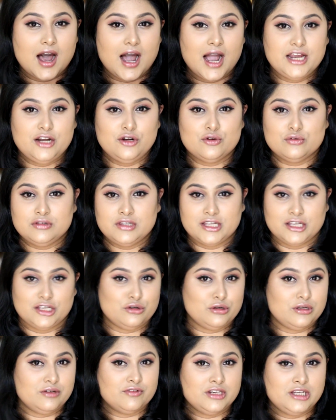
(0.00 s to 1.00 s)
I don't
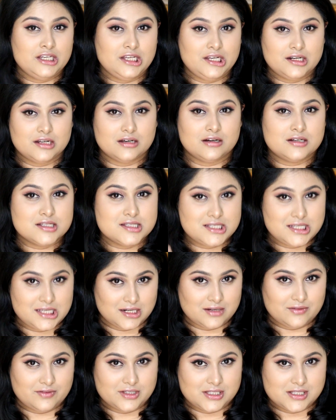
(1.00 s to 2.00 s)
think you even need a
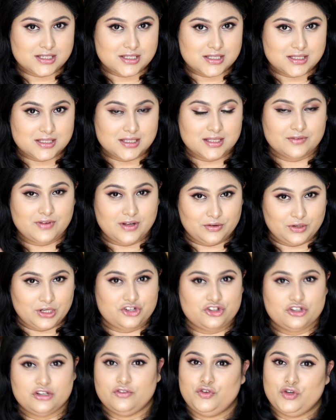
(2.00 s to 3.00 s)
concealer with this
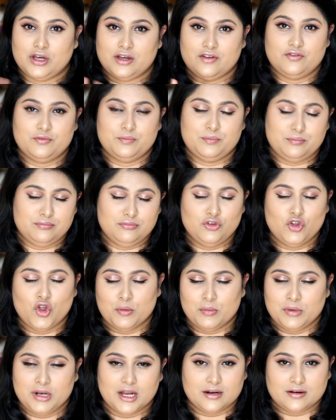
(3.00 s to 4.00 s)
foundation if you have
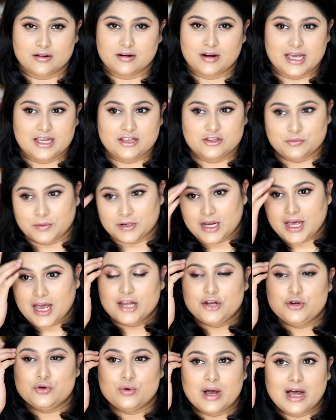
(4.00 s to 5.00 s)
normal under eyes, but
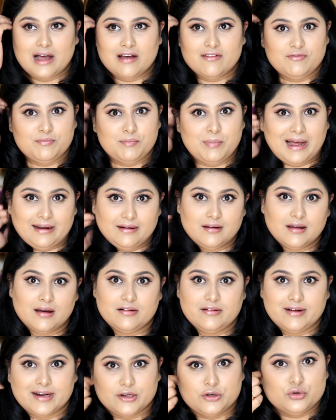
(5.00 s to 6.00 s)
I do have
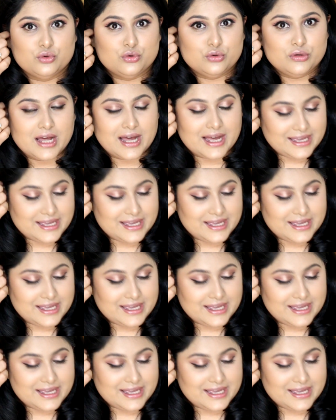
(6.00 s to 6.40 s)
panda raccoon